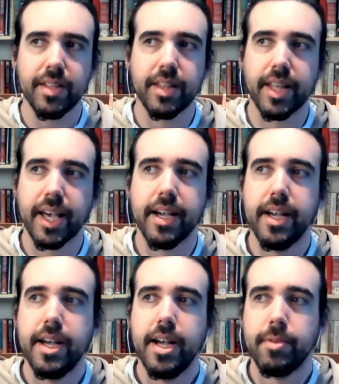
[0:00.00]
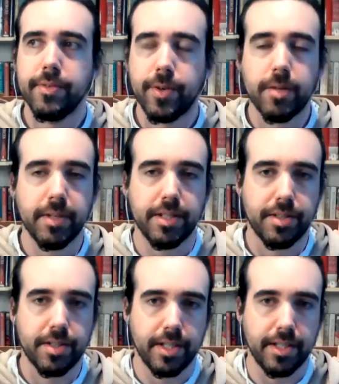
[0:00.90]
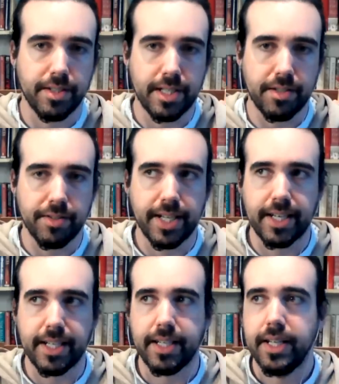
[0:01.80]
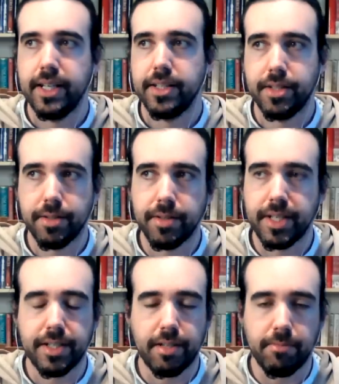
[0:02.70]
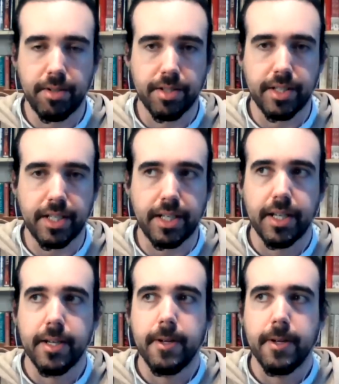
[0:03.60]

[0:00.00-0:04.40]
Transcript: Their performance during the Siege of Delhi through the Indian Mutiny